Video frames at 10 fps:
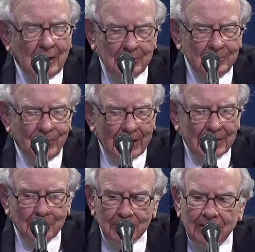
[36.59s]
In fact,
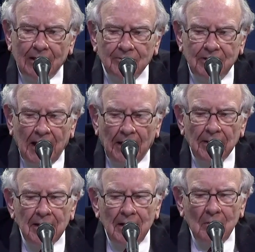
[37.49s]
I would say it's
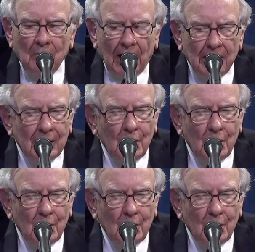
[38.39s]
dead. But